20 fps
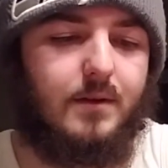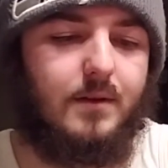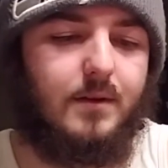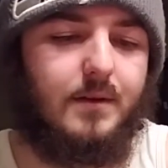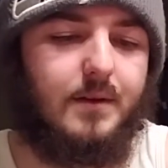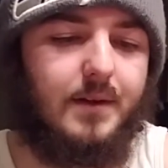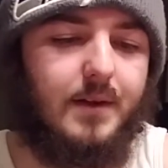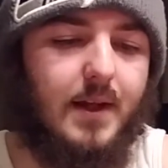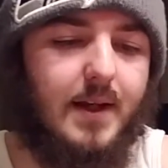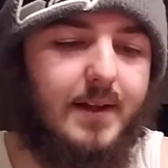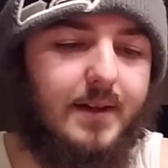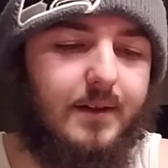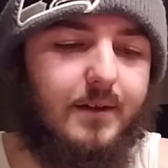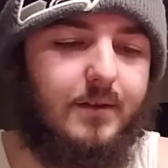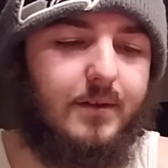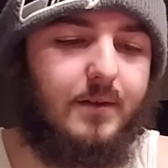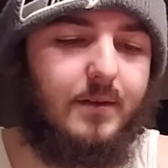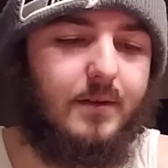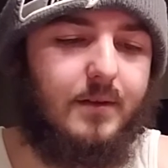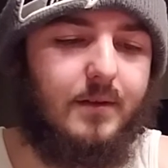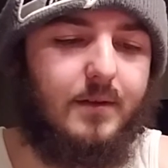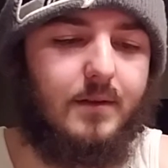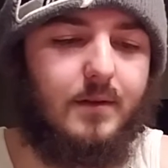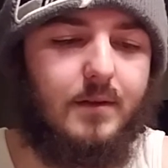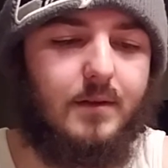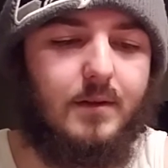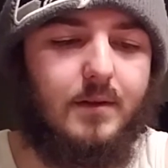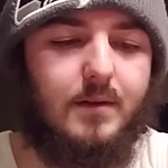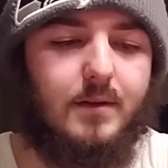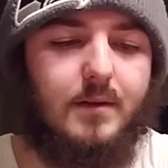Lent,
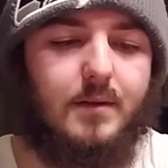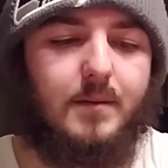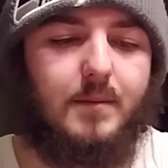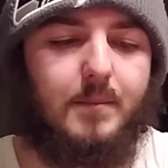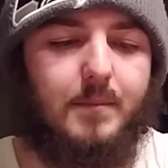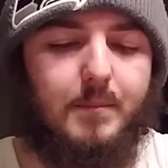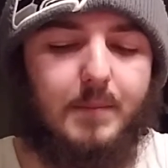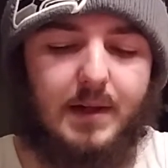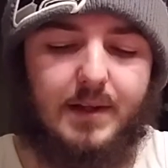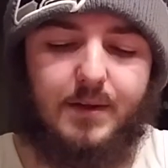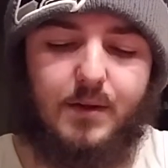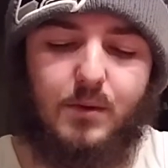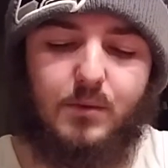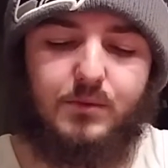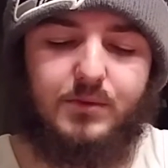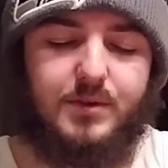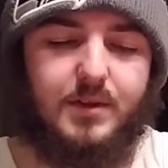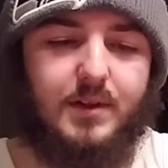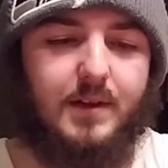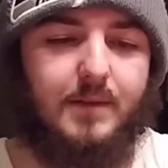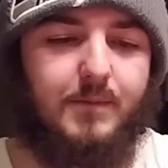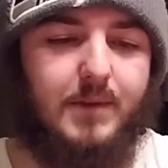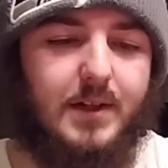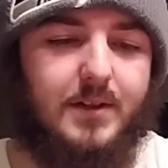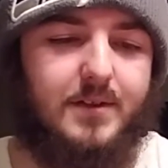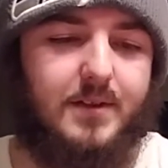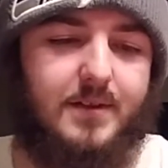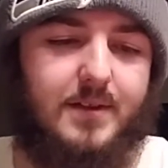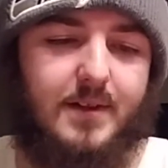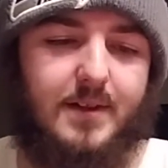by those of the
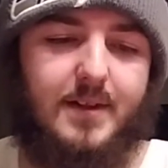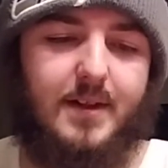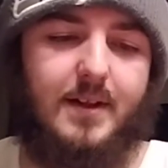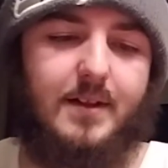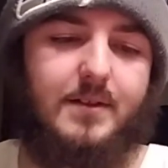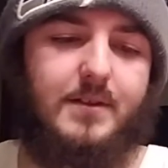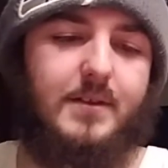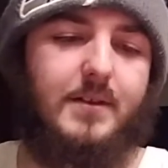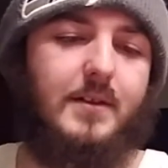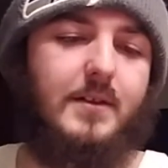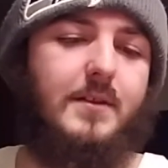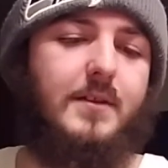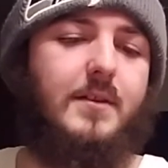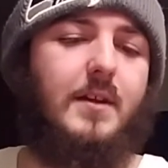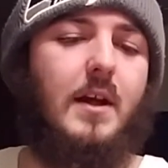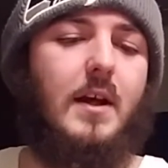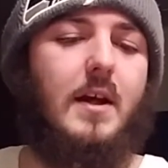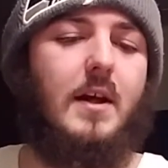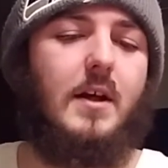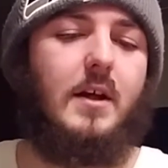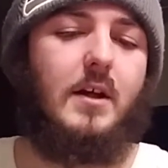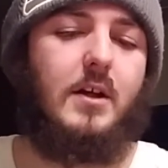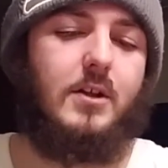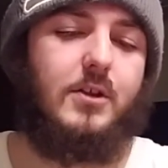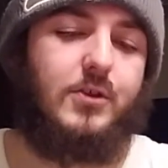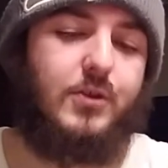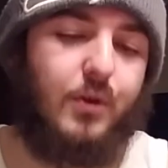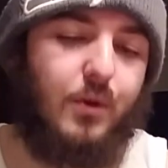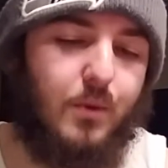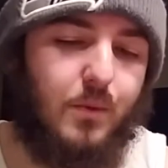vicious intentions.
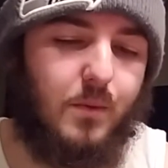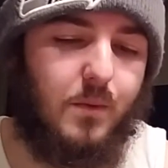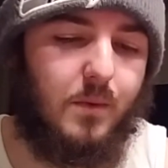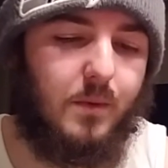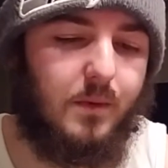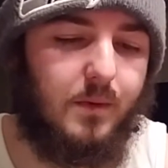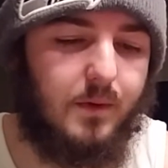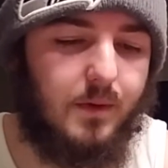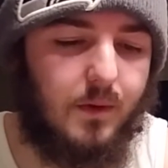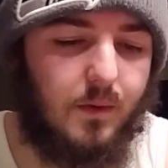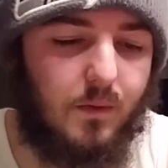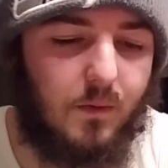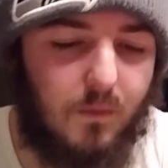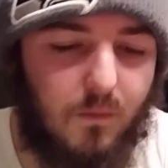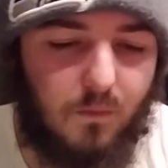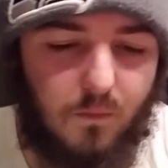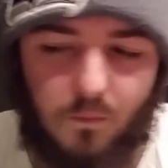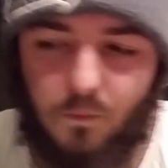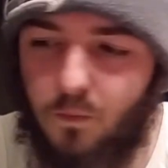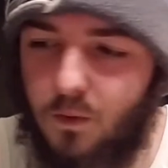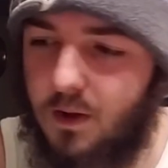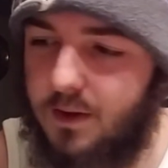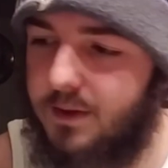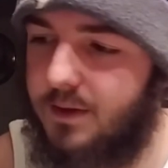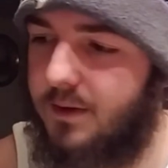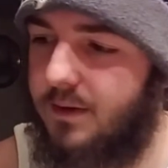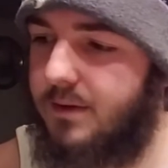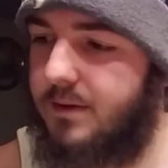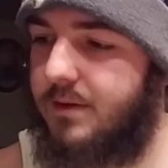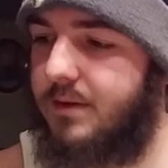2. What
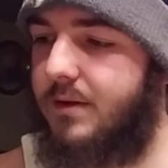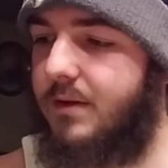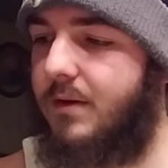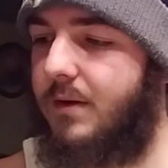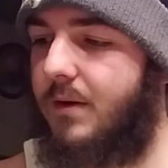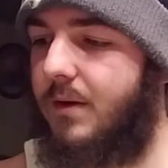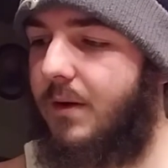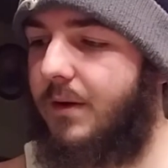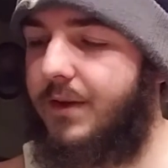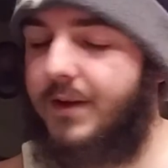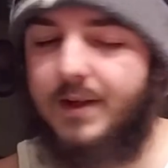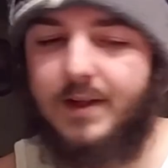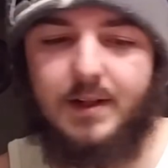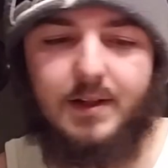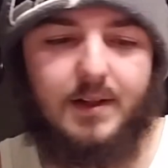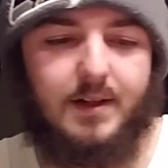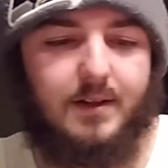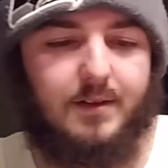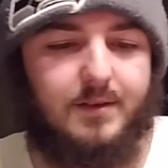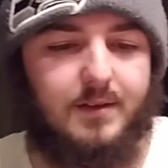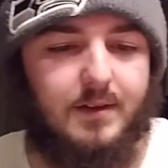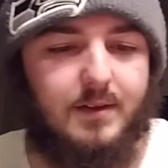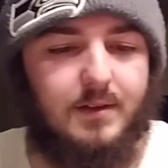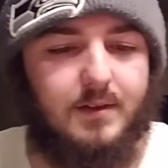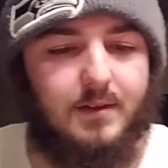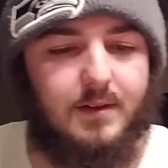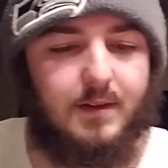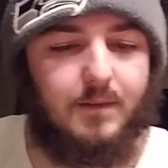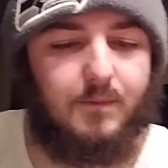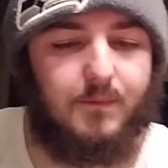are the
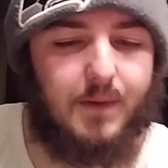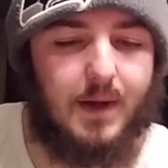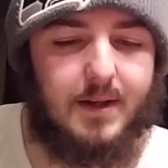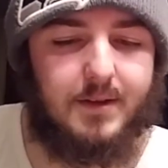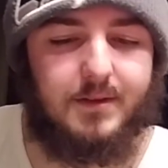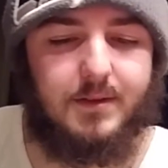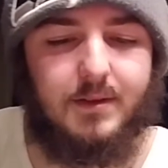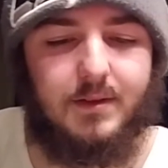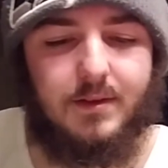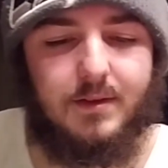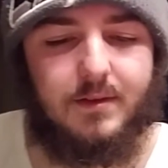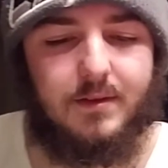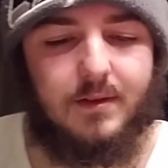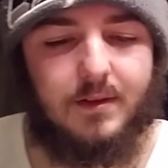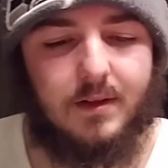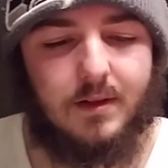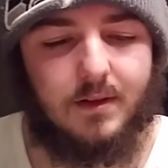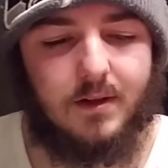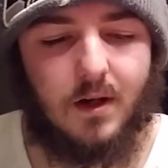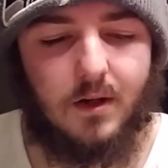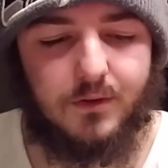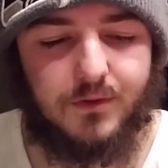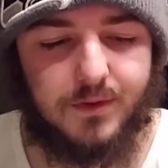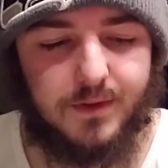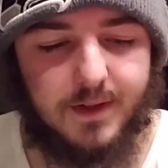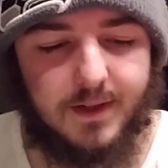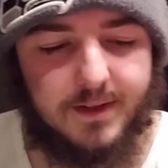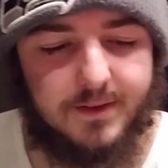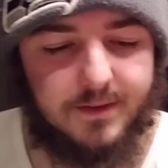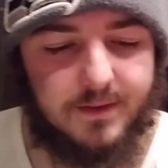conditions, confessions,
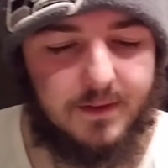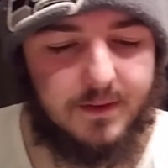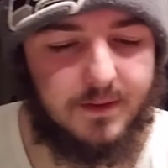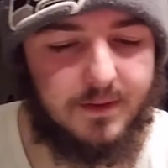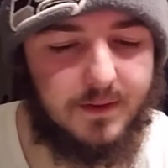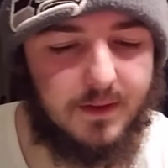contradictions,